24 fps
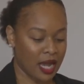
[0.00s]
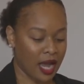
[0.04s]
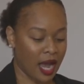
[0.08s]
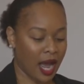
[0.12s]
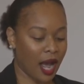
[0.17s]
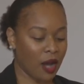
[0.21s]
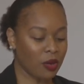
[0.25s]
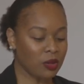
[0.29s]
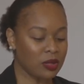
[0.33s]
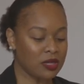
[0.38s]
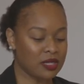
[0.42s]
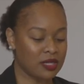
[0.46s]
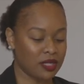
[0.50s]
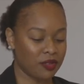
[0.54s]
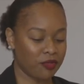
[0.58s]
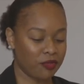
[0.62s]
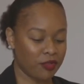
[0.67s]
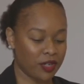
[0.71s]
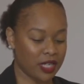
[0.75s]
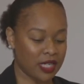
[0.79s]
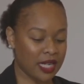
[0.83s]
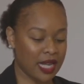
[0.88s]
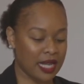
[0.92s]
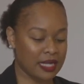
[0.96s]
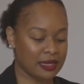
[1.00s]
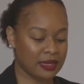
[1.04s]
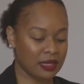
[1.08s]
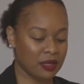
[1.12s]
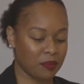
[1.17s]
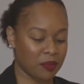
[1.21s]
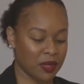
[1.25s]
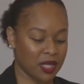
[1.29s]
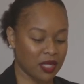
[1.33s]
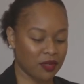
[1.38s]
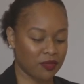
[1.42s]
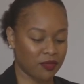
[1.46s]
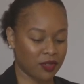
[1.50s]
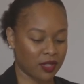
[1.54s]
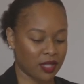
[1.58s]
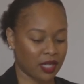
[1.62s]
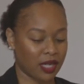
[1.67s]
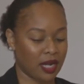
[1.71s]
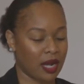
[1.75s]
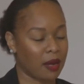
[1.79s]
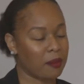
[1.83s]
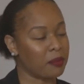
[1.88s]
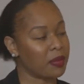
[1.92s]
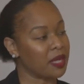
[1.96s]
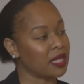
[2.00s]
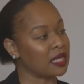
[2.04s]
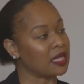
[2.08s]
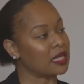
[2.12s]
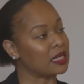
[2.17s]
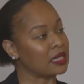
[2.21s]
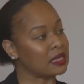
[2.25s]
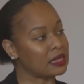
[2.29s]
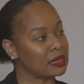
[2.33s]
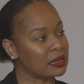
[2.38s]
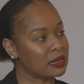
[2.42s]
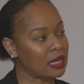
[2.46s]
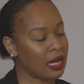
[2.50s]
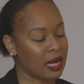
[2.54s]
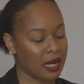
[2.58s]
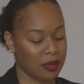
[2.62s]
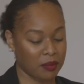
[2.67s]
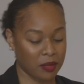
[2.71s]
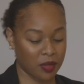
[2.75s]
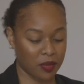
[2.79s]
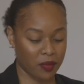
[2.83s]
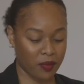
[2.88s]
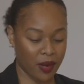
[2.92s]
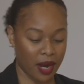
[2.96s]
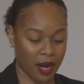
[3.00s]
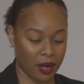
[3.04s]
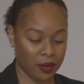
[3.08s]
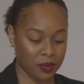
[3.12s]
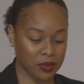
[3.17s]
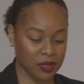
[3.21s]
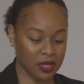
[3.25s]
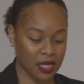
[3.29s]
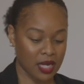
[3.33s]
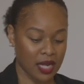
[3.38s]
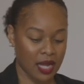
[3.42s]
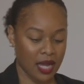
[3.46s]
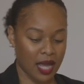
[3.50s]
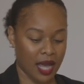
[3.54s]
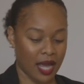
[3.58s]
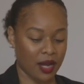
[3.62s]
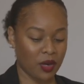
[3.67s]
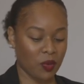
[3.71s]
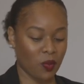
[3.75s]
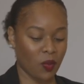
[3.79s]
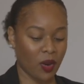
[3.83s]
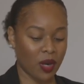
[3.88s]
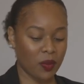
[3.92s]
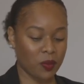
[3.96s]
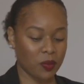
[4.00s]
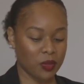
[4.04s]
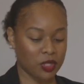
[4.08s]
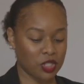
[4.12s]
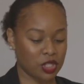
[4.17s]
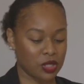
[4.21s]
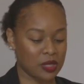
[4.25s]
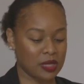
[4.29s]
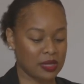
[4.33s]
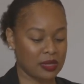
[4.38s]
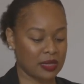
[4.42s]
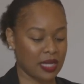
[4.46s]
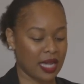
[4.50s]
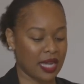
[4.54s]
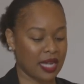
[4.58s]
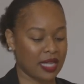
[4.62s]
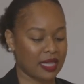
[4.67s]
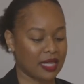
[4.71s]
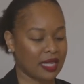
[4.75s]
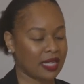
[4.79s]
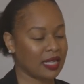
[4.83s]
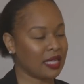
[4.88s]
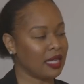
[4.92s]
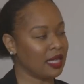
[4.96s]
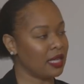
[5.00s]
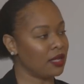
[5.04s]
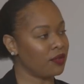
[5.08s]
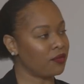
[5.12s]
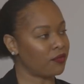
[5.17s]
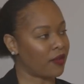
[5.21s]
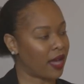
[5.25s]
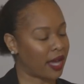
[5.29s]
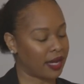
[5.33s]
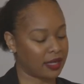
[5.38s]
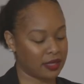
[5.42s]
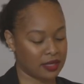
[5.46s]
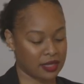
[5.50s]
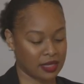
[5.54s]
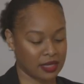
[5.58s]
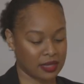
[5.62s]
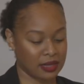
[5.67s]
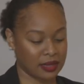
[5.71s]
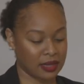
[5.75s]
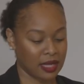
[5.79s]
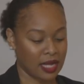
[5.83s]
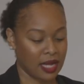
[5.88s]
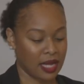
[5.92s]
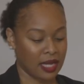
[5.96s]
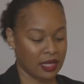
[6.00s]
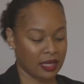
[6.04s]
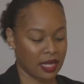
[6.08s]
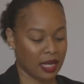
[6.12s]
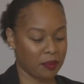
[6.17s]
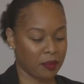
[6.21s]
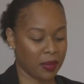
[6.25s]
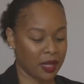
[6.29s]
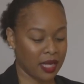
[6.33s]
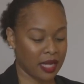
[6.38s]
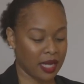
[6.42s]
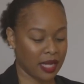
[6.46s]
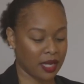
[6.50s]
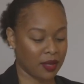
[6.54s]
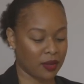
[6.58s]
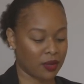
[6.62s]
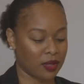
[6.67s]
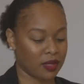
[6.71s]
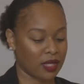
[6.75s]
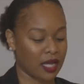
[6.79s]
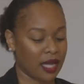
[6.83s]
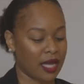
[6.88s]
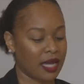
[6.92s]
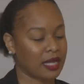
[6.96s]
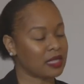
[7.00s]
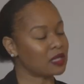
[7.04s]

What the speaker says: How different has it been for the company this time around, and what would you say are the key factors that play on the